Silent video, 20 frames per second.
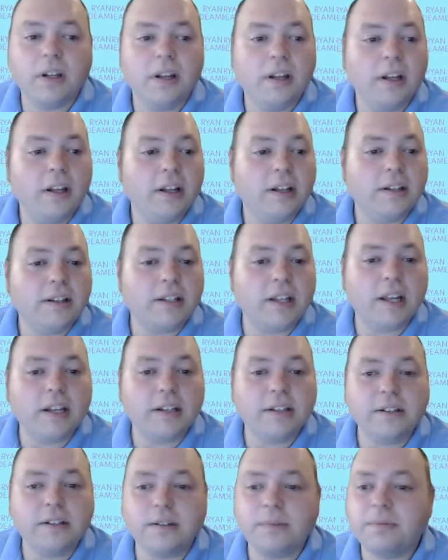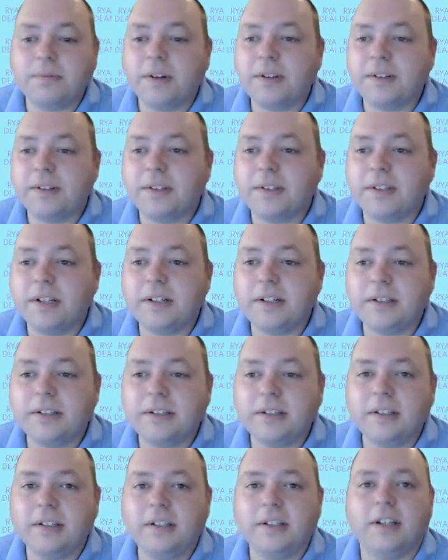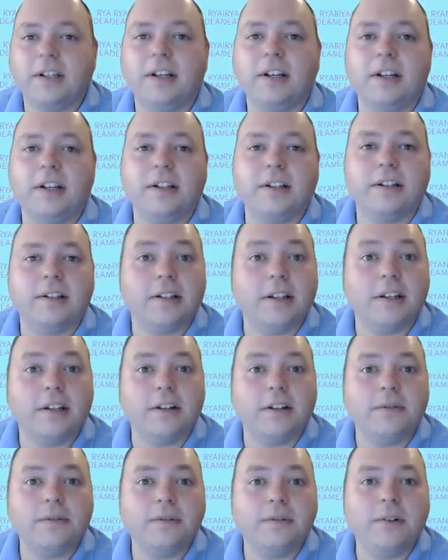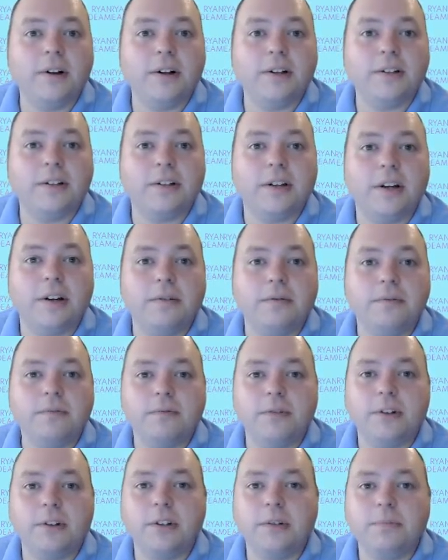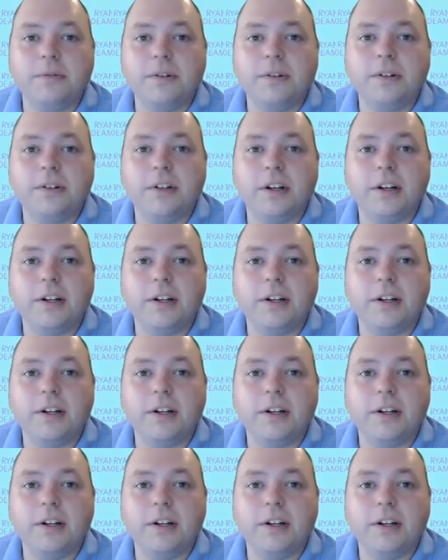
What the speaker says: that is the presentation, and thank you for watching. I really appreciate it.